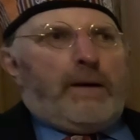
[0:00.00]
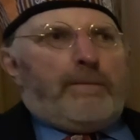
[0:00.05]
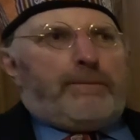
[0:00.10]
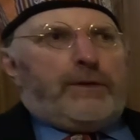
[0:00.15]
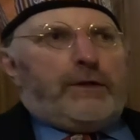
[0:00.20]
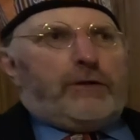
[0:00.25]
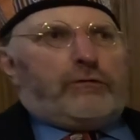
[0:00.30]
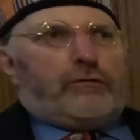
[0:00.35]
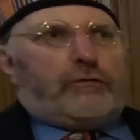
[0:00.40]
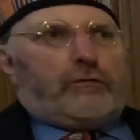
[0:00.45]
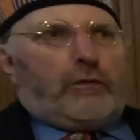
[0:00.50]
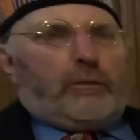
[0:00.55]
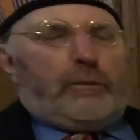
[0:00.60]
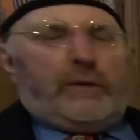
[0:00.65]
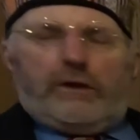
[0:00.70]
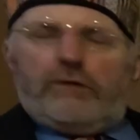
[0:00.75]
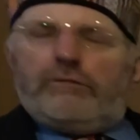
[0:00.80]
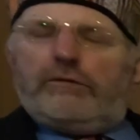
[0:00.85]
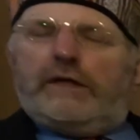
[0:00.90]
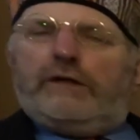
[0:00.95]
But
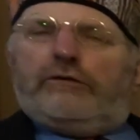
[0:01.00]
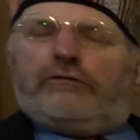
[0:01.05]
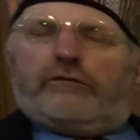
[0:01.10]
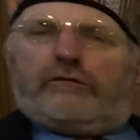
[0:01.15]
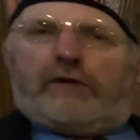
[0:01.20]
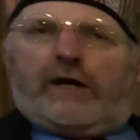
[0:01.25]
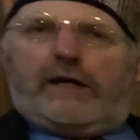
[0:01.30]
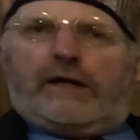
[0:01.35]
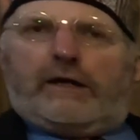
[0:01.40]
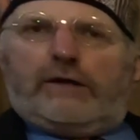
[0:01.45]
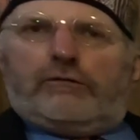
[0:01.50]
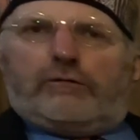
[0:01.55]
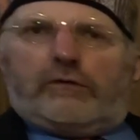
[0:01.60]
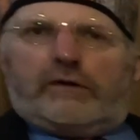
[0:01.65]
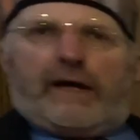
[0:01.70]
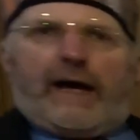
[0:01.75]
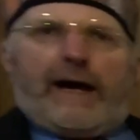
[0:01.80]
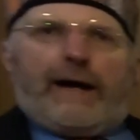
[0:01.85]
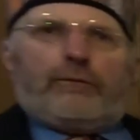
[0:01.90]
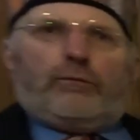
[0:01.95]
we don't need to take into
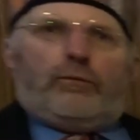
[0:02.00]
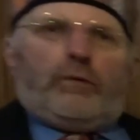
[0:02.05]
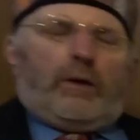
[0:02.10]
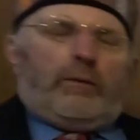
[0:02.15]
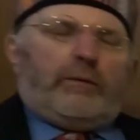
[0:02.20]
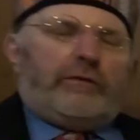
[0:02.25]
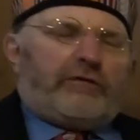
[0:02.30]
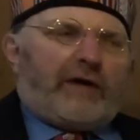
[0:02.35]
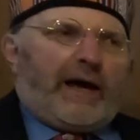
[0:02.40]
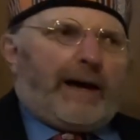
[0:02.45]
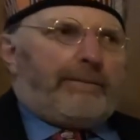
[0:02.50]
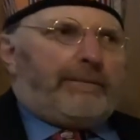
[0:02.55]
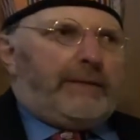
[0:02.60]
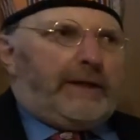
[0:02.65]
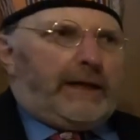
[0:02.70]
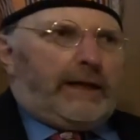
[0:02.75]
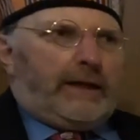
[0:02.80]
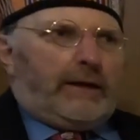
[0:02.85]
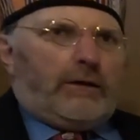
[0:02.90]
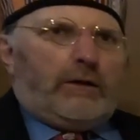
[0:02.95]
account what was
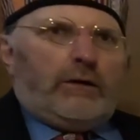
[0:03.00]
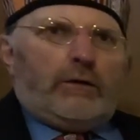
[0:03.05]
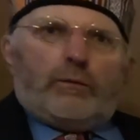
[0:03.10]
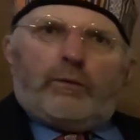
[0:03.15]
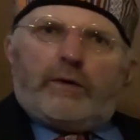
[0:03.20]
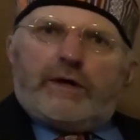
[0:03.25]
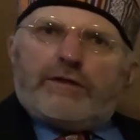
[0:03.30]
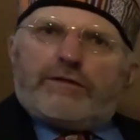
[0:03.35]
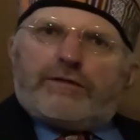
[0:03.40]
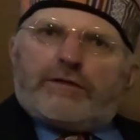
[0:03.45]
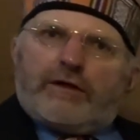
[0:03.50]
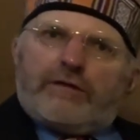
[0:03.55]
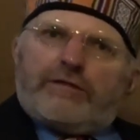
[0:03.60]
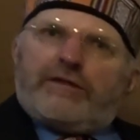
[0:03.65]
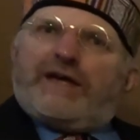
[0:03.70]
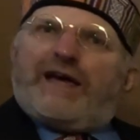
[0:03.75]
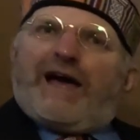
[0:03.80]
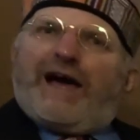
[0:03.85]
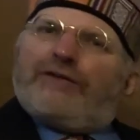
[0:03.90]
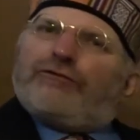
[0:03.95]
happening with
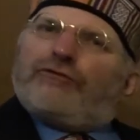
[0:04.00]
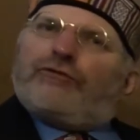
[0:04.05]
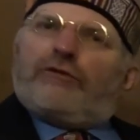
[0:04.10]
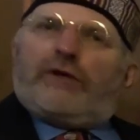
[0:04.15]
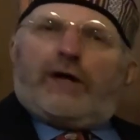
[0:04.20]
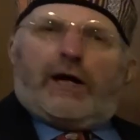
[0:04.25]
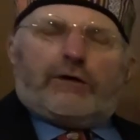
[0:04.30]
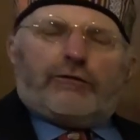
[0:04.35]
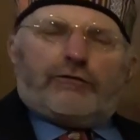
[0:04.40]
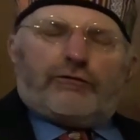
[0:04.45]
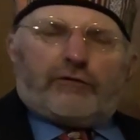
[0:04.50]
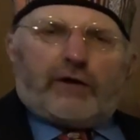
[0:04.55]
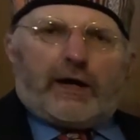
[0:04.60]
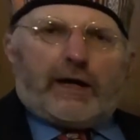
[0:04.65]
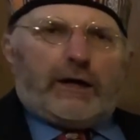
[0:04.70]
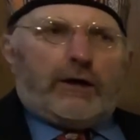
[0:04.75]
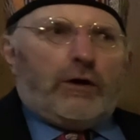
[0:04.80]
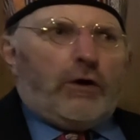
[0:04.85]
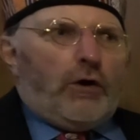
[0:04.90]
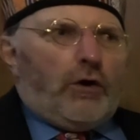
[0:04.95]
the Aztecs,
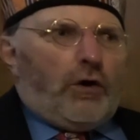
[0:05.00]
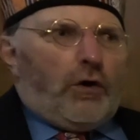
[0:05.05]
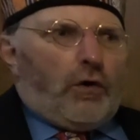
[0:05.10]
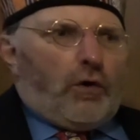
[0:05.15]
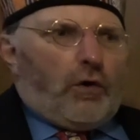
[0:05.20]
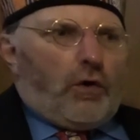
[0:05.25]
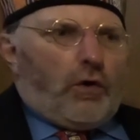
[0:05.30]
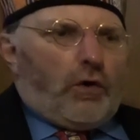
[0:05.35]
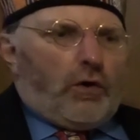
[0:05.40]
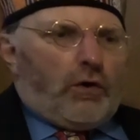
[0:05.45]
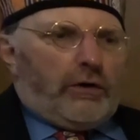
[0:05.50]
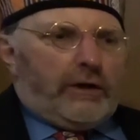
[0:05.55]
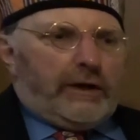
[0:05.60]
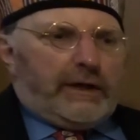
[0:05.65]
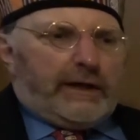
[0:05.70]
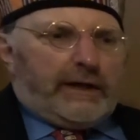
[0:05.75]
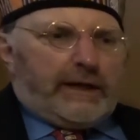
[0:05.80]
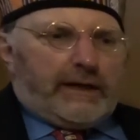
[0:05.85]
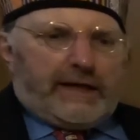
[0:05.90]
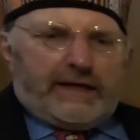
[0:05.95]
say, or
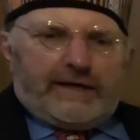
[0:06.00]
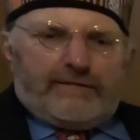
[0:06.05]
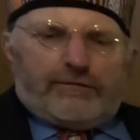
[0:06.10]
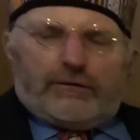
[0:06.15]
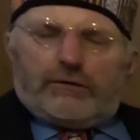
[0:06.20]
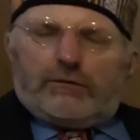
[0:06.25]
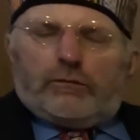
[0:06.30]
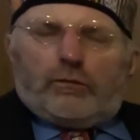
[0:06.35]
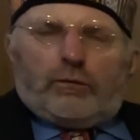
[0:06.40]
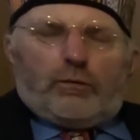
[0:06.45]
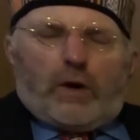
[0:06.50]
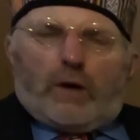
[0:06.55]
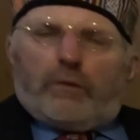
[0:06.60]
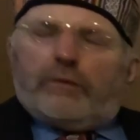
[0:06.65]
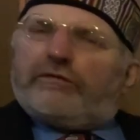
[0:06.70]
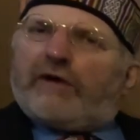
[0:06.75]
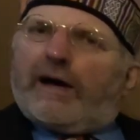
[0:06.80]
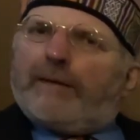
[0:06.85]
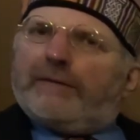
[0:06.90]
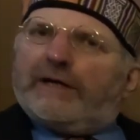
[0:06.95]
even what
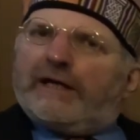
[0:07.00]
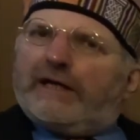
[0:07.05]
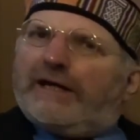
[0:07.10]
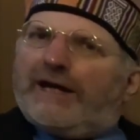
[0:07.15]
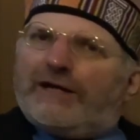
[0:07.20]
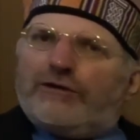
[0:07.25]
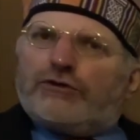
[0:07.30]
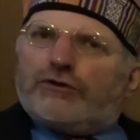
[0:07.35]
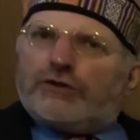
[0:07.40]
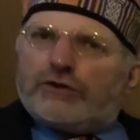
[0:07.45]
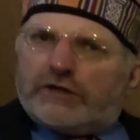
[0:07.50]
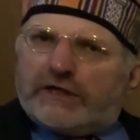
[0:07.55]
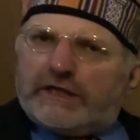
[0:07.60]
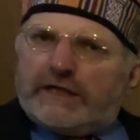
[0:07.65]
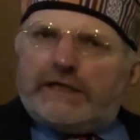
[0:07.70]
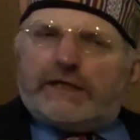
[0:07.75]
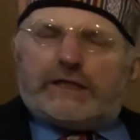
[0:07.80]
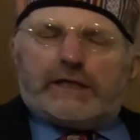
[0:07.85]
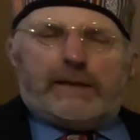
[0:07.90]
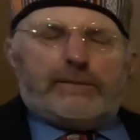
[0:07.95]
was happening in ancient
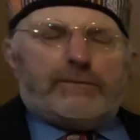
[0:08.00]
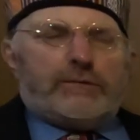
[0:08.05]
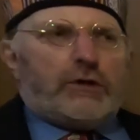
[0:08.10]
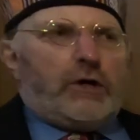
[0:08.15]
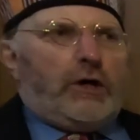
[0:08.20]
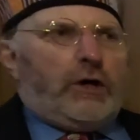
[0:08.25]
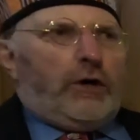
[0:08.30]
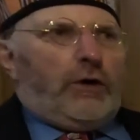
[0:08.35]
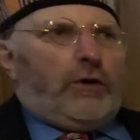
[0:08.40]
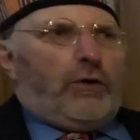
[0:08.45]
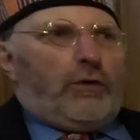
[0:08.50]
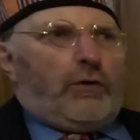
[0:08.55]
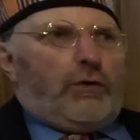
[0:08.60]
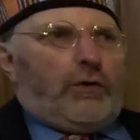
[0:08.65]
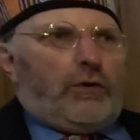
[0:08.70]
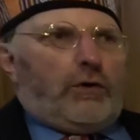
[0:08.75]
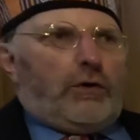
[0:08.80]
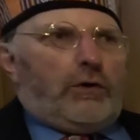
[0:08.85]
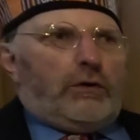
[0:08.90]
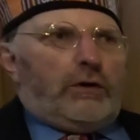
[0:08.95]
Egypt,
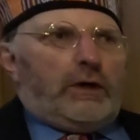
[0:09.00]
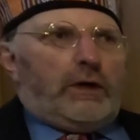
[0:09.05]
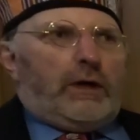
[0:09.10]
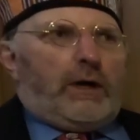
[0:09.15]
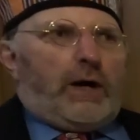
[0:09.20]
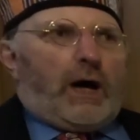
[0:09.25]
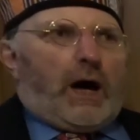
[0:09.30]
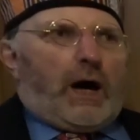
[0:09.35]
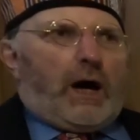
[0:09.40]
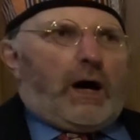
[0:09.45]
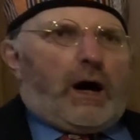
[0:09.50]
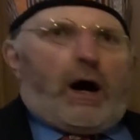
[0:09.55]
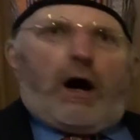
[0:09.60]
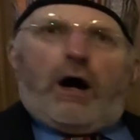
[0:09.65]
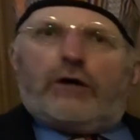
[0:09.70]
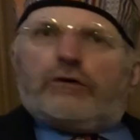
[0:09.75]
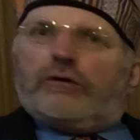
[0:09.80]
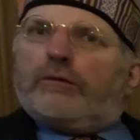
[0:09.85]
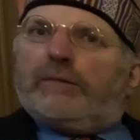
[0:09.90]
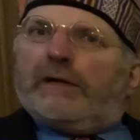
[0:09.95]
or
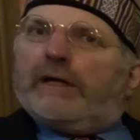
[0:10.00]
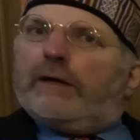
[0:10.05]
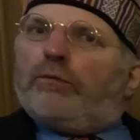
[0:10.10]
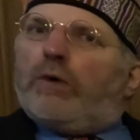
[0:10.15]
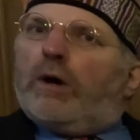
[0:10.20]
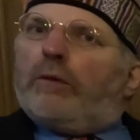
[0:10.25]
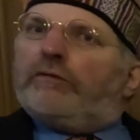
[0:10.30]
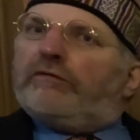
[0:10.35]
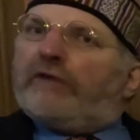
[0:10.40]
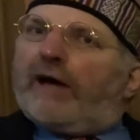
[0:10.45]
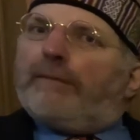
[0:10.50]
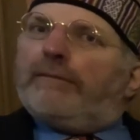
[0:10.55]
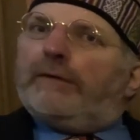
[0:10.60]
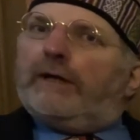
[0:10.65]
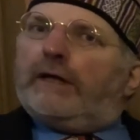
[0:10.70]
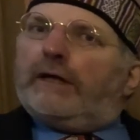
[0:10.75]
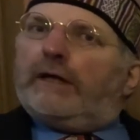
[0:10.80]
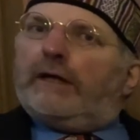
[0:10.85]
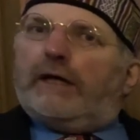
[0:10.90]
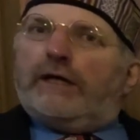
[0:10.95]
arguably what was
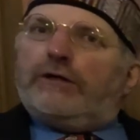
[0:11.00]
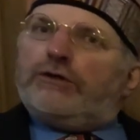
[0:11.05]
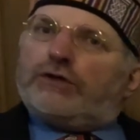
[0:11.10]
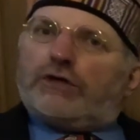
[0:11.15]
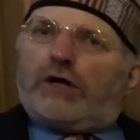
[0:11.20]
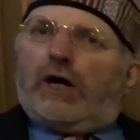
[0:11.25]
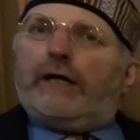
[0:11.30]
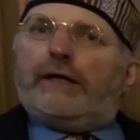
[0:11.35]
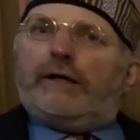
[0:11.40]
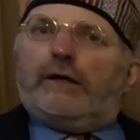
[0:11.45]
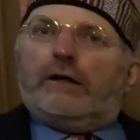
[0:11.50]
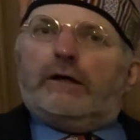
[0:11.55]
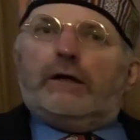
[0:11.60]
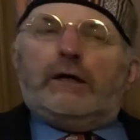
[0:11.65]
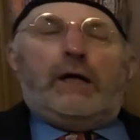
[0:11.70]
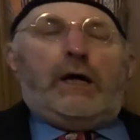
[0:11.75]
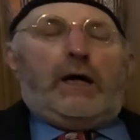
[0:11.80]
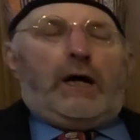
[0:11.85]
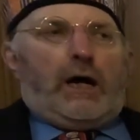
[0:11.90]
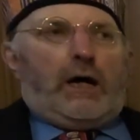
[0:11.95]
happening in China,
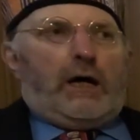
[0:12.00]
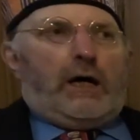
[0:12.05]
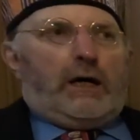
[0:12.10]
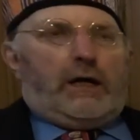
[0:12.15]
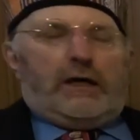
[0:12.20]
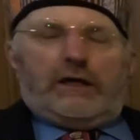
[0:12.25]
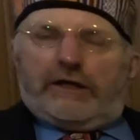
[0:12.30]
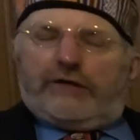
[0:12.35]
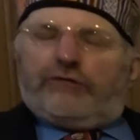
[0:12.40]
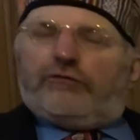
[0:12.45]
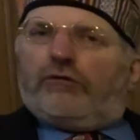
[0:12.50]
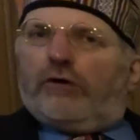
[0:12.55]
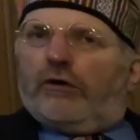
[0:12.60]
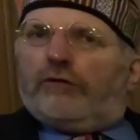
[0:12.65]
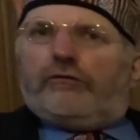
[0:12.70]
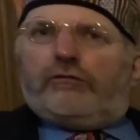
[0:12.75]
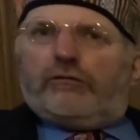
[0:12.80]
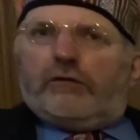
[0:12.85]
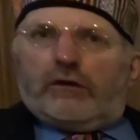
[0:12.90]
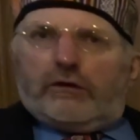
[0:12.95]
at least
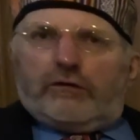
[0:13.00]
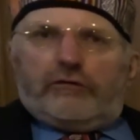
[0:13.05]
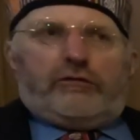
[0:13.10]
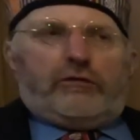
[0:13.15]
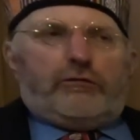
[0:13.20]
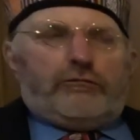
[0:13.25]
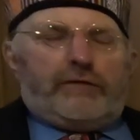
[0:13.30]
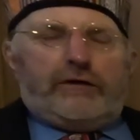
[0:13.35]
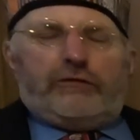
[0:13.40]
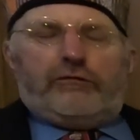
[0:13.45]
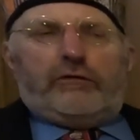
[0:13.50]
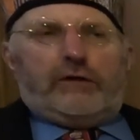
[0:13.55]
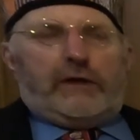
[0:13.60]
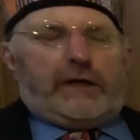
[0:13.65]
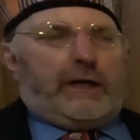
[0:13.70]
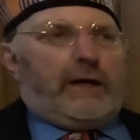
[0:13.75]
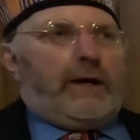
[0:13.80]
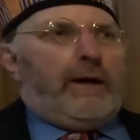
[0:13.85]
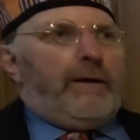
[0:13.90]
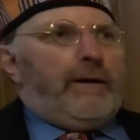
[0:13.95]
not until
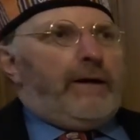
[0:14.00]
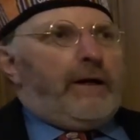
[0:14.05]
recently.